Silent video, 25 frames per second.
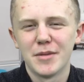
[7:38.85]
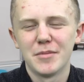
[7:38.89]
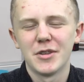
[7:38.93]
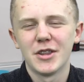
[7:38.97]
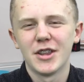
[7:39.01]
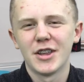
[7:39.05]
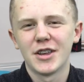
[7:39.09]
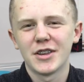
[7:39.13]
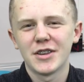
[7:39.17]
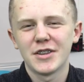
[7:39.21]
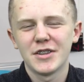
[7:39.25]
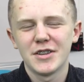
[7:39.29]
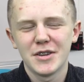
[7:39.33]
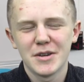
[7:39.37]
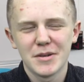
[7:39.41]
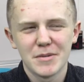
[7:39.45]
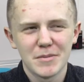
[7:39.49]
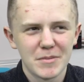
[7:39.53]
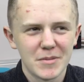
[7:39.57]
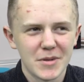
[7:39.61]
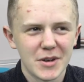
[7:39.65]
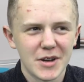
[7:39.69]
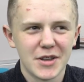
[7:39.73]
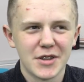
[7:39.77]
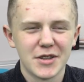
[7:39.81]
I'll be like,
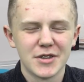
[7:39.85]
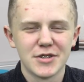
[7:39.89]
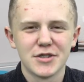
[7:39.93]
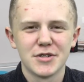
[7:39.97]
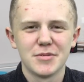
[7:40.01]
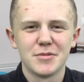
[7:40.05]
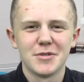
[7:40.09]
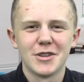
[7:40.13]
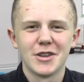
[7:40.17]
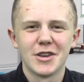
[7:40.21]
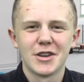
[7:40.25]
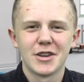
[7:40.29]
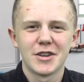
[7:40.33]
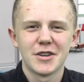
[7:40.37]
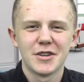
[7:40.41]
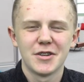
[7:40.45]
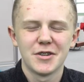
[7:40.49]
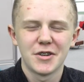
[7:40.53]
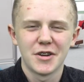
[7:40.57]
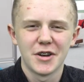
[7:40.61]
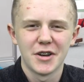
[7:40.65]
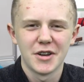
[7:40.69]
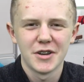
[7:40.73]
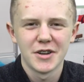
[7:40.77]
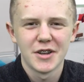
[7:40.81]
yep. And then she'll be like,
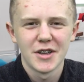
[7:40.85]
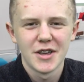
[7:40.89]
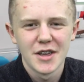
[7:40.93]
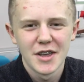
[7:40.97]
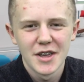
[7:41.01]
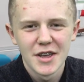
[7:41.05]
all right,